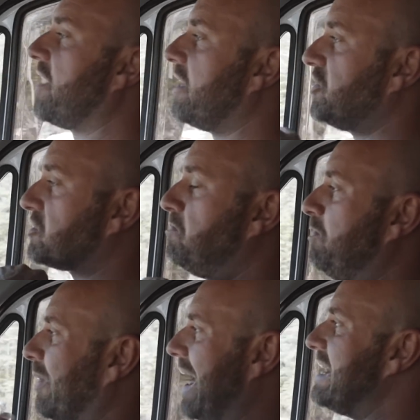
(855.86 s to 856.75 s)
and they just
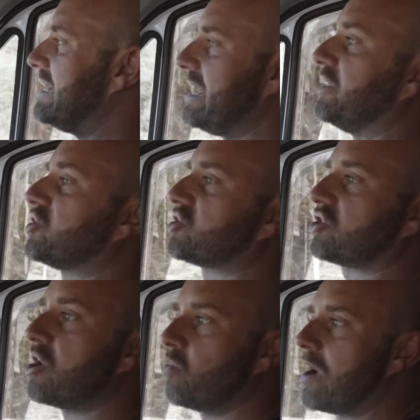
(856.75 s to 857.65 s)
blend in
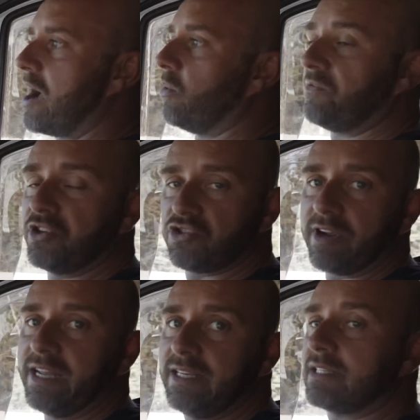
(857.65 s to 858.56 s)
so well with the
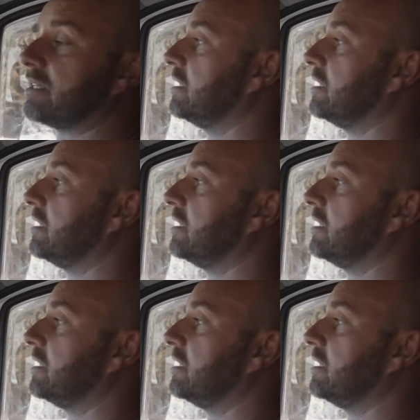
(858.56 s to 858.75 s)
trees.